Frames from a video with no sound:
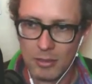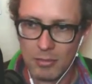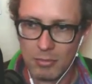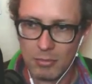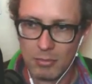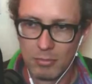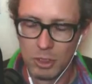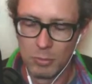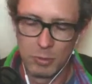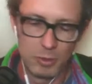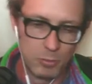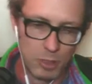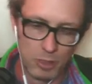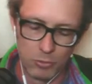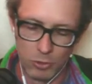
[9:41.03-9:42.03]
shipping
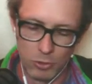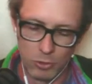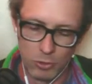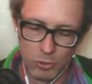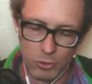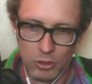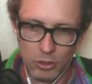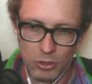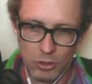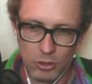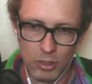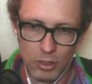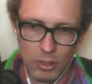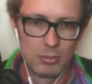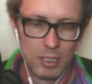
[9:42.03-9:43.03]
bug-free
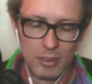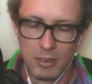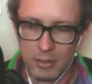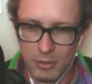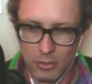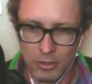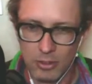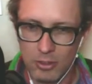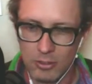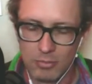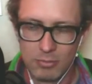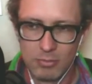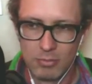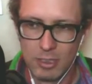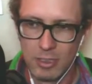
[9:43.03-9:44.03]
software. Not that there
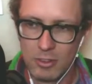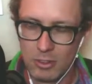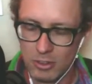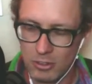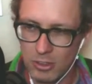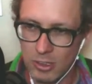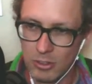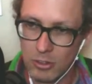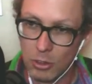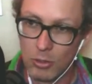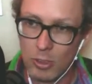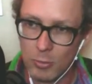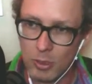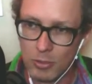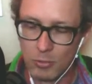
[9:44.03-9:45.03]
isn't any such thing as
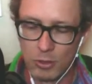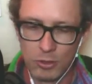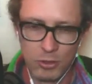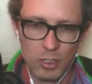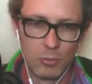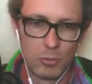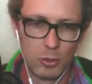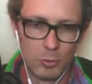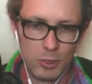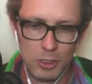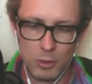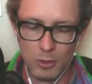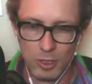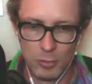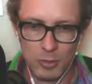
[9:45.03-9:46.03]
totally bug-free software, but you know
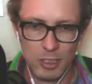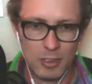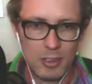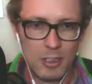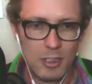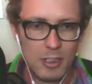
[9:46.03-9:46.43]
what I mean.